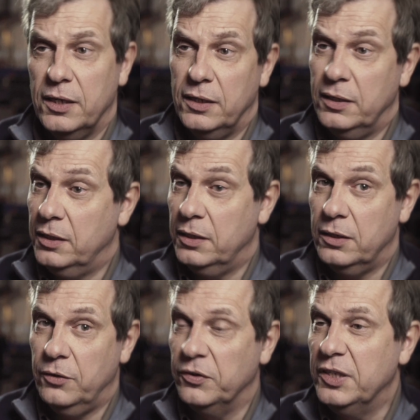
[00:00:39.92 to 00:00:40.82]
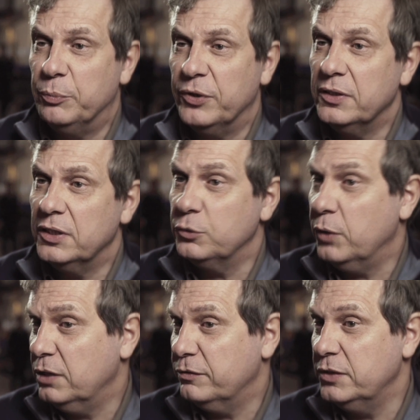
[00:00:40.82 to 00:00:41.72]
and uh, three D printing is
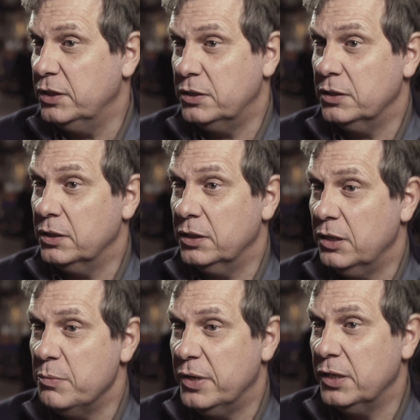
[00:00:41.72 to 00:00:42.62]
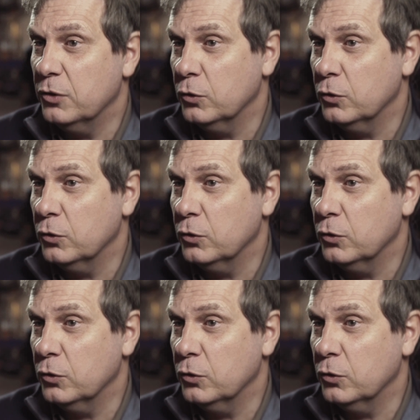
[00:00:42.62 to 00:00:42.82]
one of these uh, main